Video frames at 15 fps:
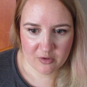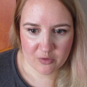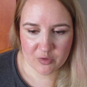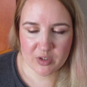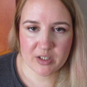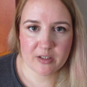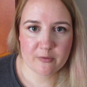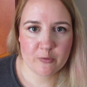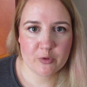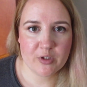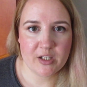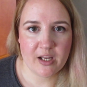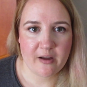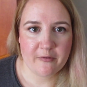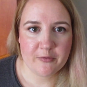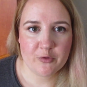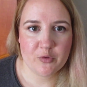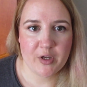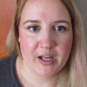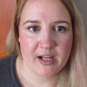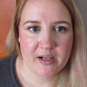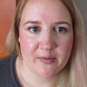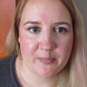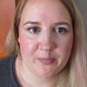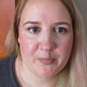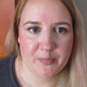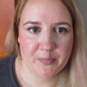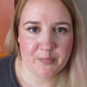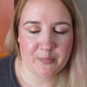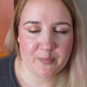really would love to help
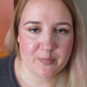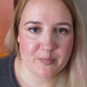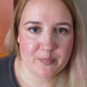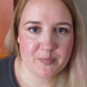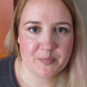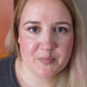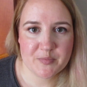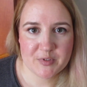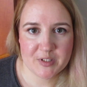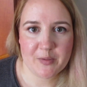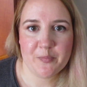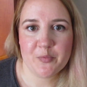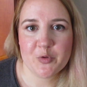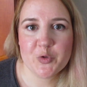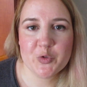some